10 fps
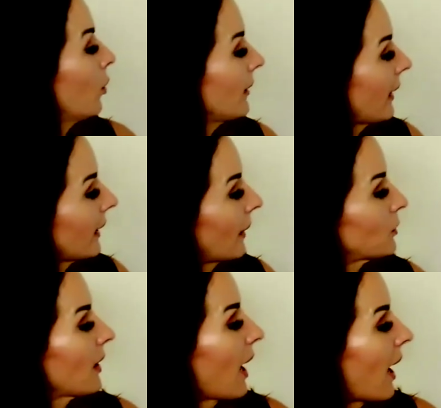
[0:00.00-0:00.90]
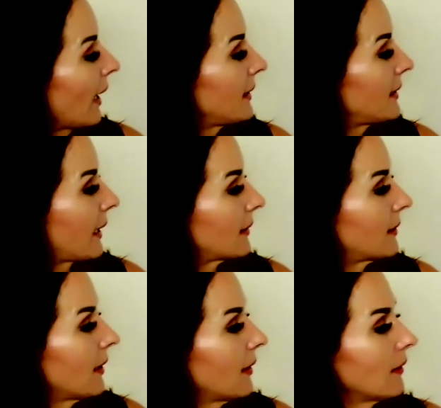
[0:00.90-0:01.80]
when they come to the high
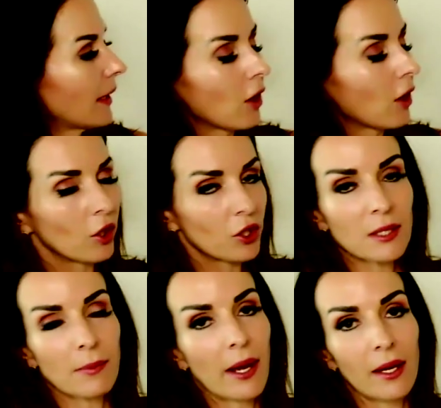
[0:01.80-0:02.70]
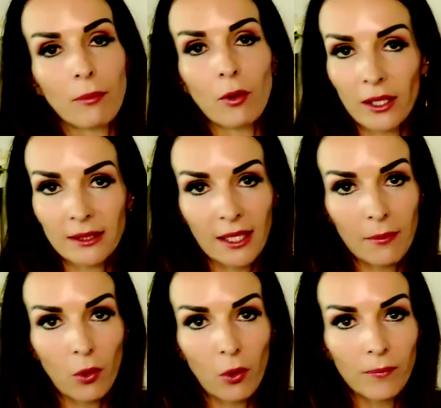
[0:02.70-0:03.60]
ticket, they are not just buying a product
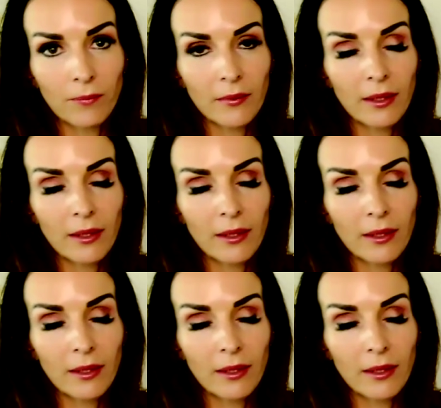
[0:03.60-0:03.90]
anymore.